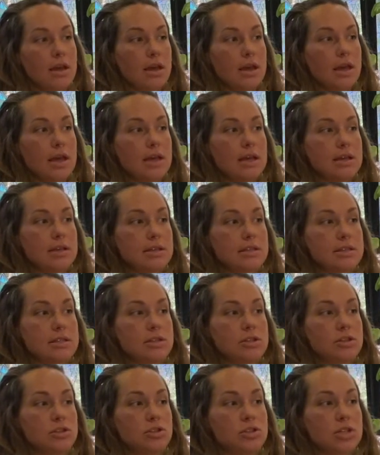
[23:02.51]
is
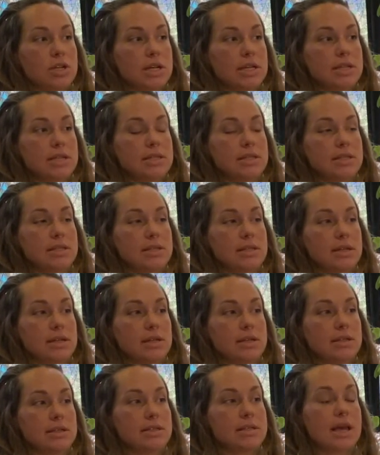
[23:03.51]
to just
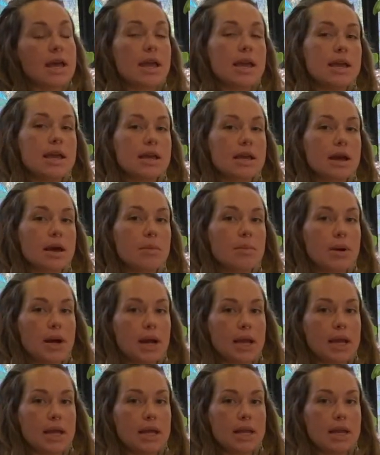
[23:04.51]
take a
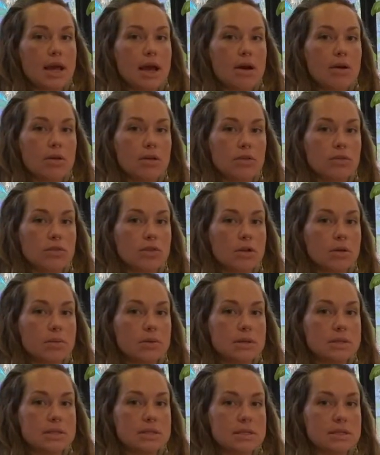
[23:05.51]
bite out of your
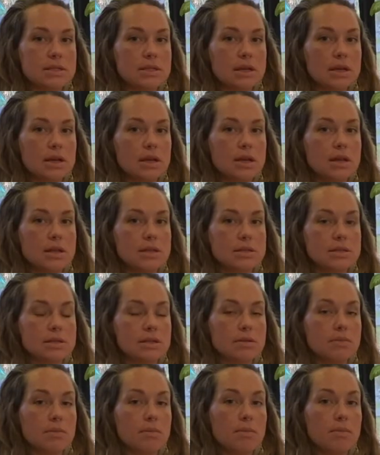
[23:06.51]
placenta. It's
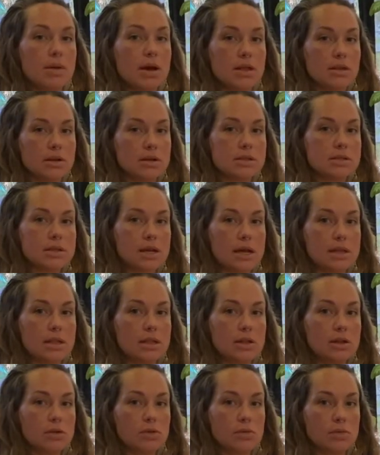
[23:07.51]
the mother side that
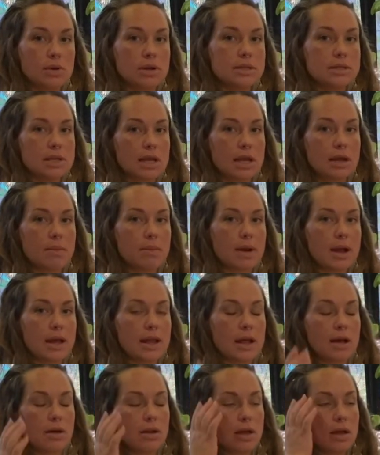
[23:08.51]
you would want to take a bite
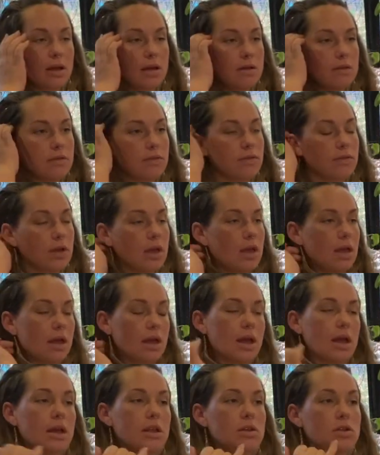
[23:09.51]
out of,
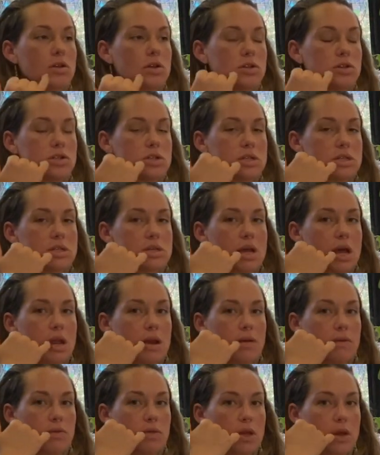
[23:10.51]
and you can just kind
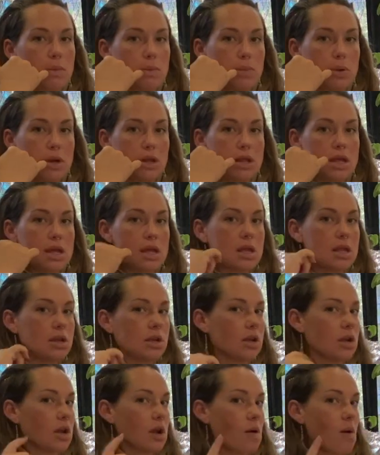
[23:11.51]
of like put it in
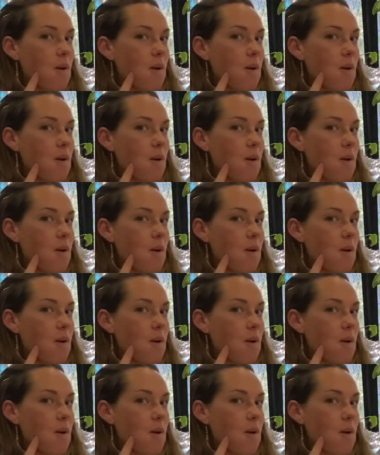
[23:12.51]
your